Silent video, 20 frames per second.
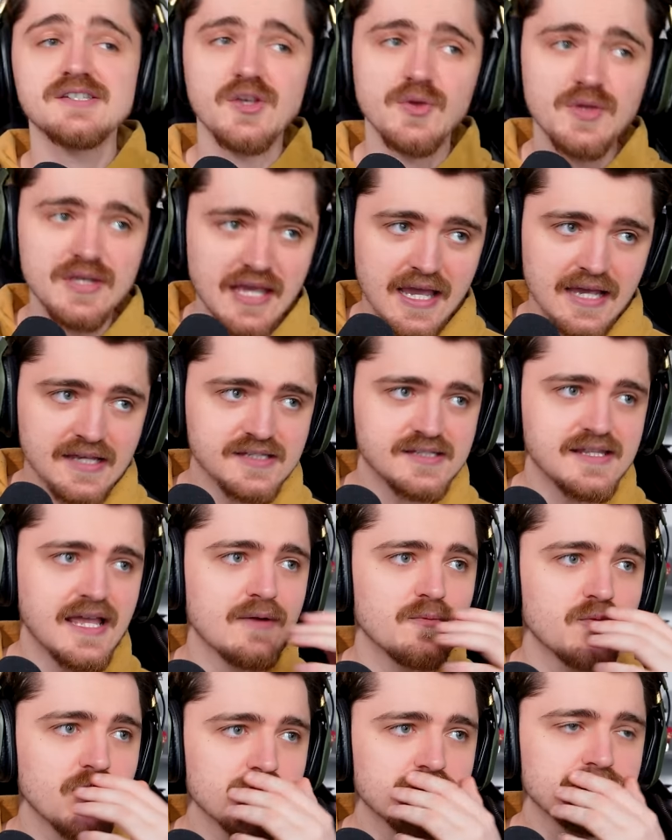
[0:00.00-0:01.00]
So yes,
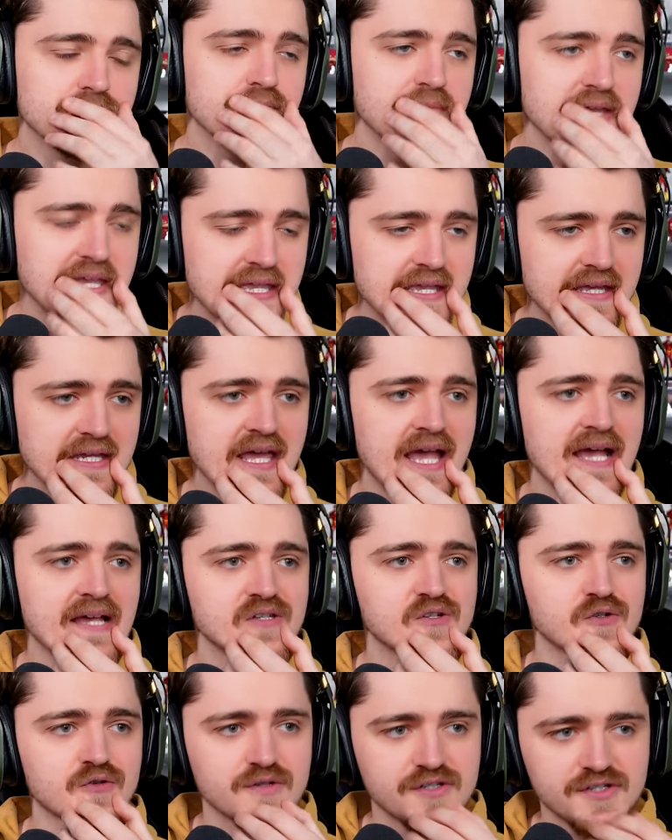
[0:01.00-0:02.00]
that would mean,
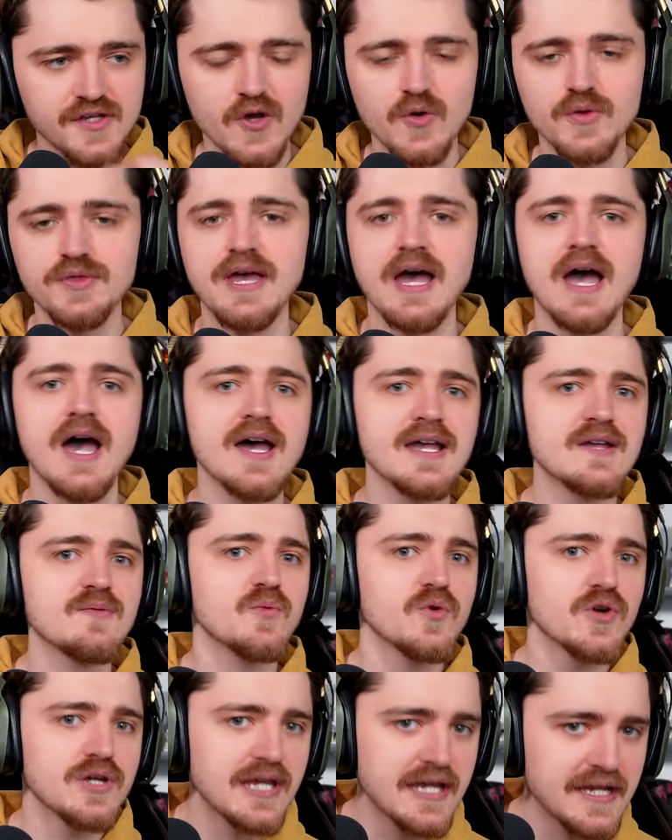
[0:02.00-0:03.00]
as a result, that I
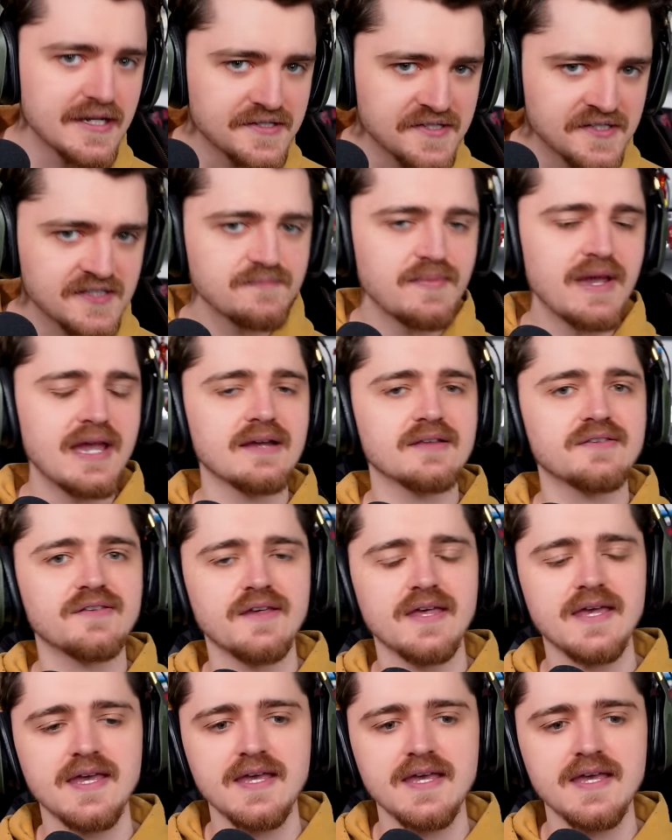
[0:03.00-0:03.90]
would expect to